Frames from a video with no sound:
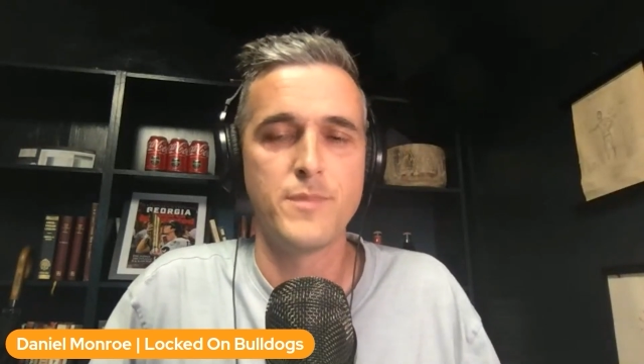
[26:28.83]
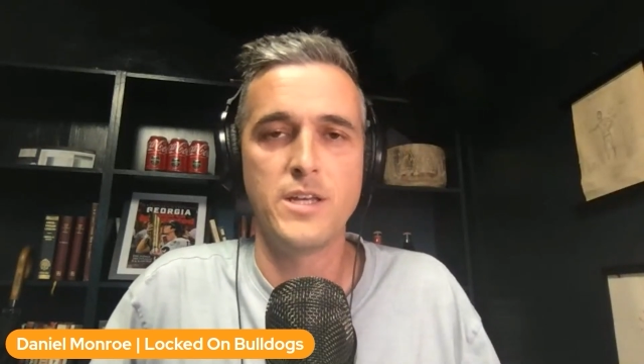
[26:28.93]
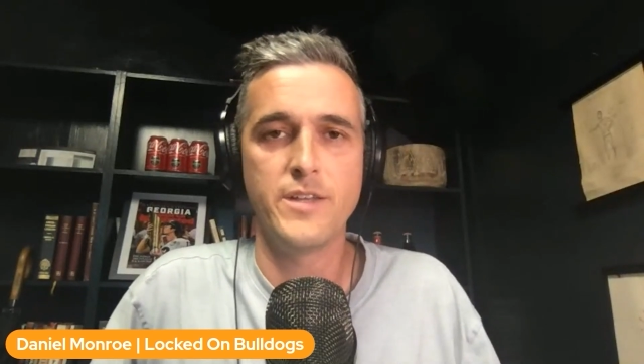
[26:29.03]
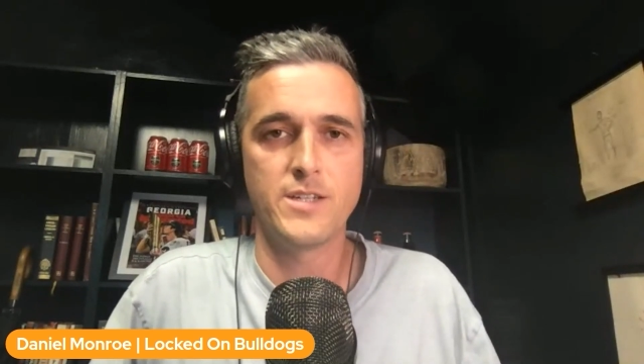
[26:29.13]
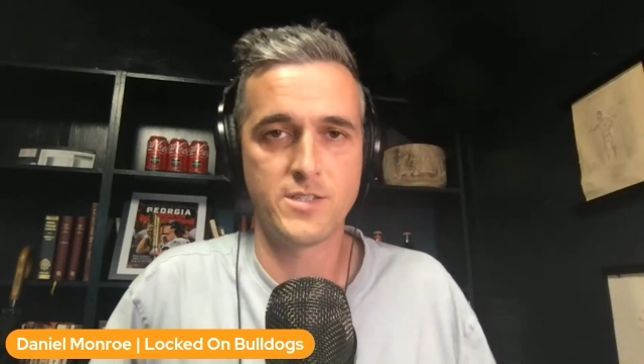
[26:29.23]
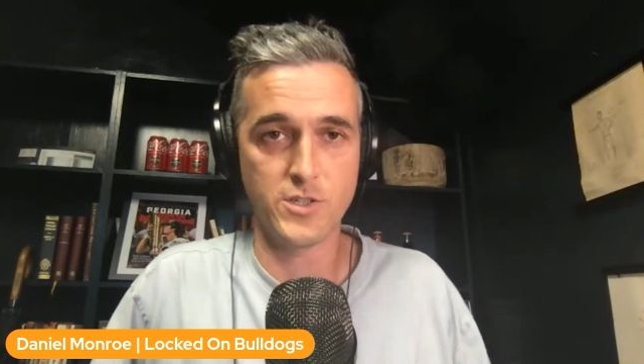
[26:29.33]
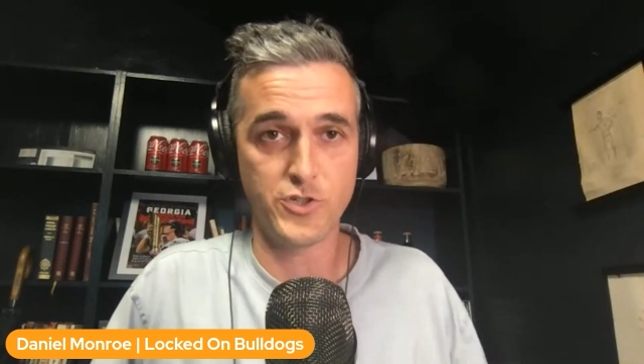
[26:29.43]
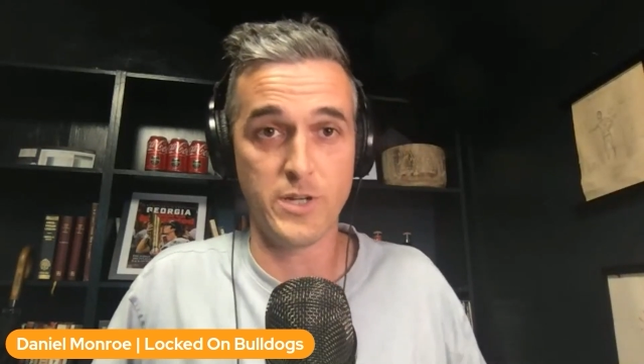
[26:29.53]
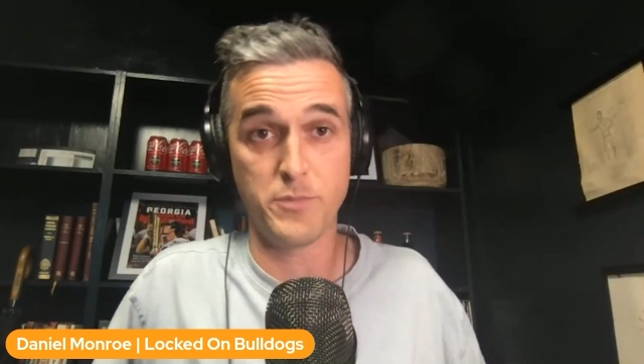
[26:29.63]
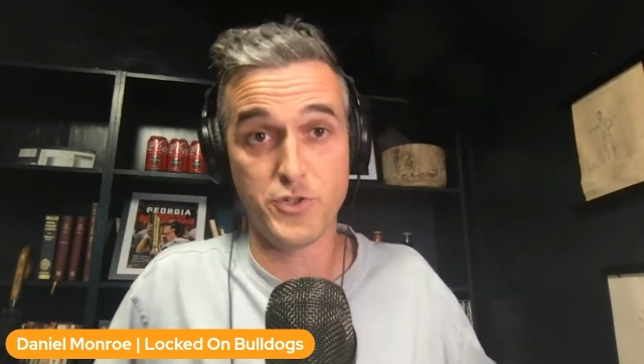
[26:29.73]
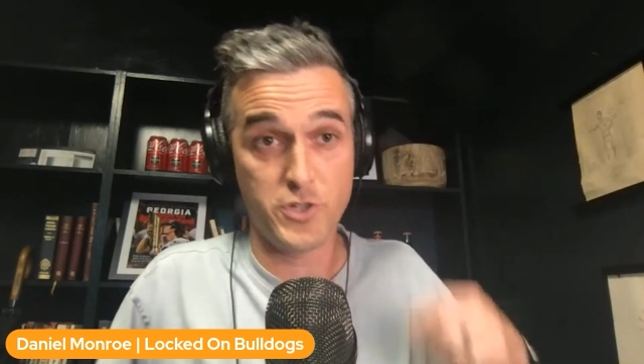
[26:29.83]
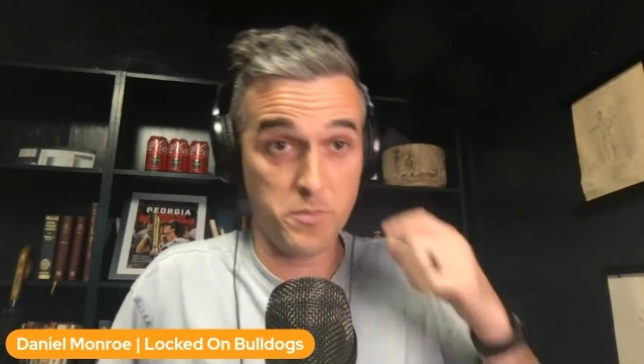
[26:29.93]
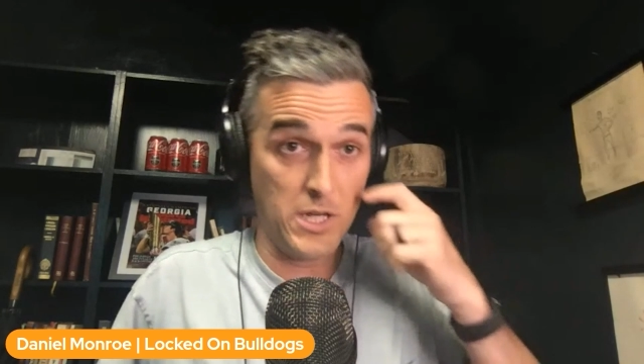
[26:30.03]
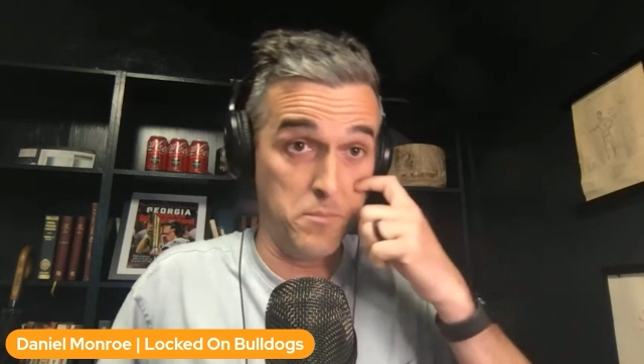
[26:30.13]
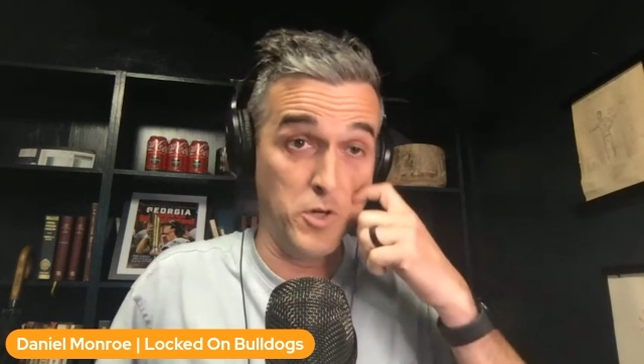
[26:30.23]
in the SEC championship
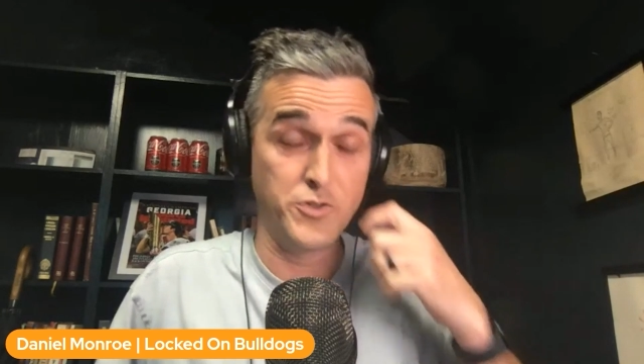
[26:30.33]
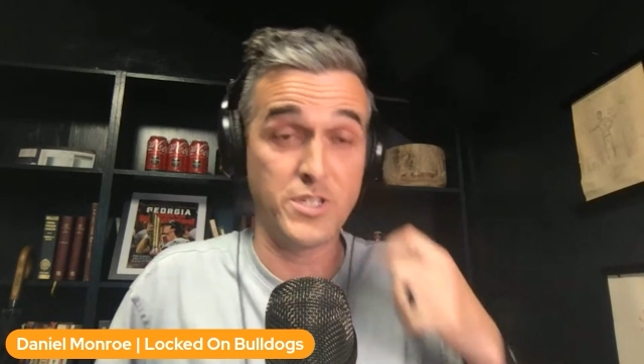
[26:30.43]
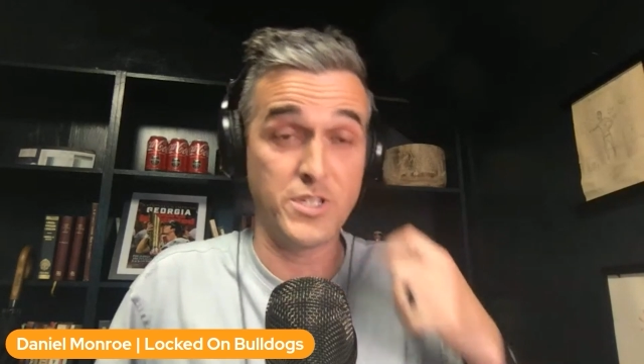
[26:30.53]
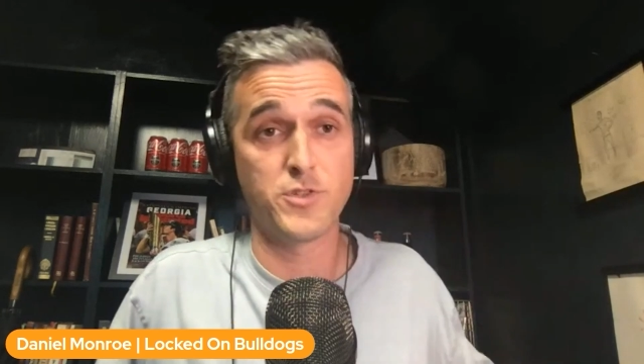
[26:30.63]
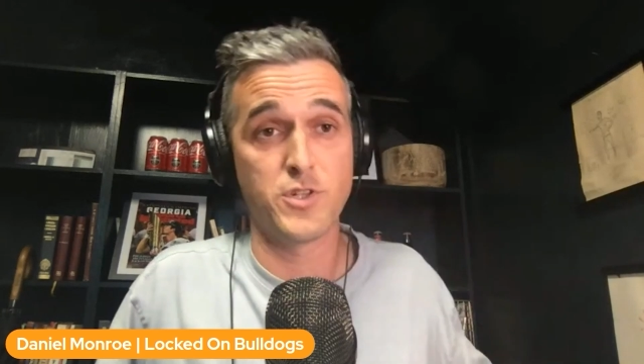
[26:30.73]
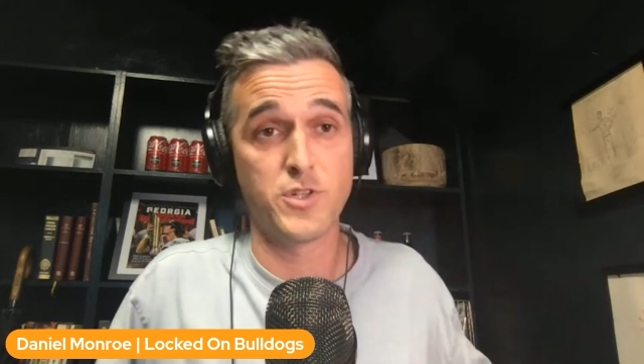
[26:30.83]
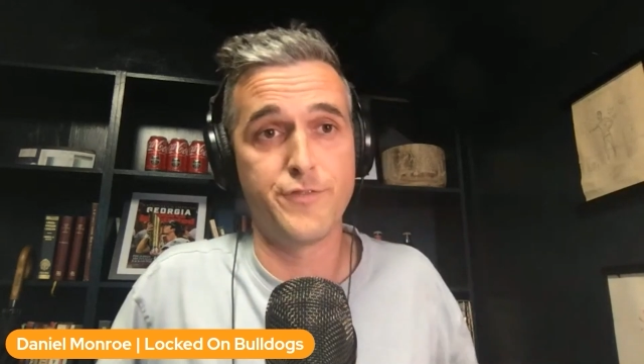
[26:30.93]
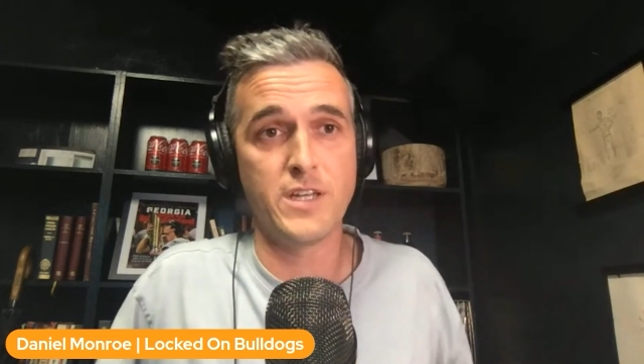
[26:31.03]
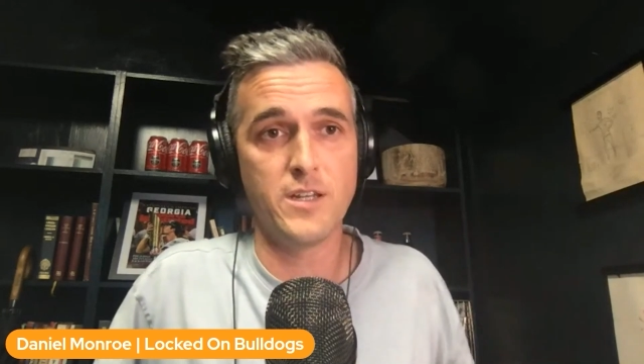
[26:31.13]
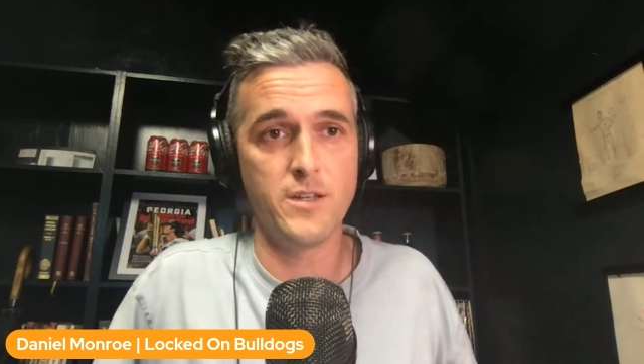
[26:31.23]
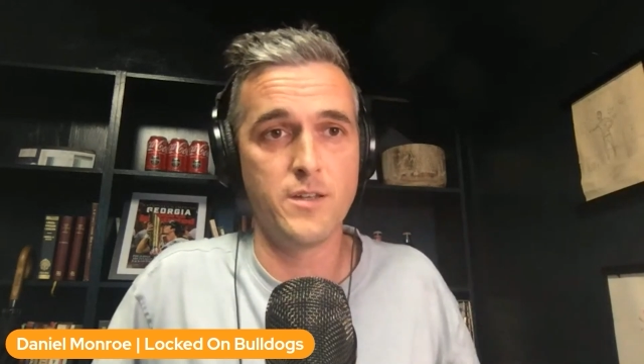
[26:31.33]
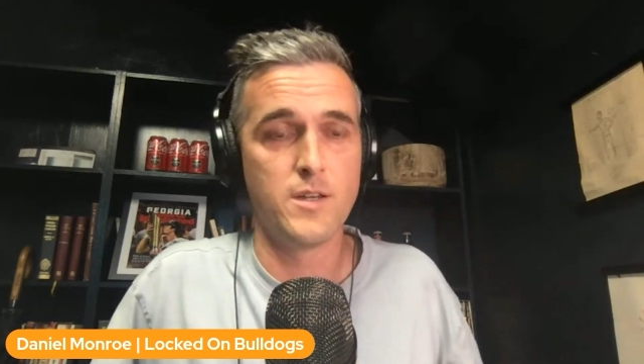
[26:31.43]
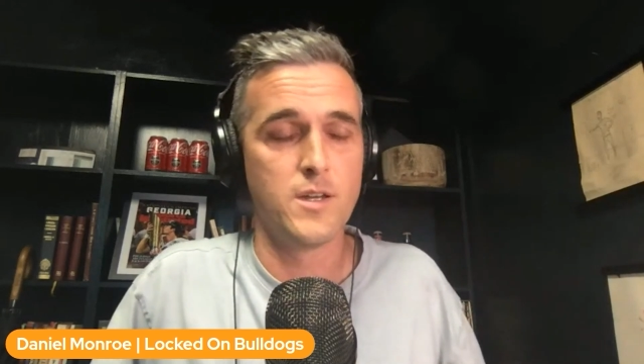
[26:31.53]
game, both teams undefeated.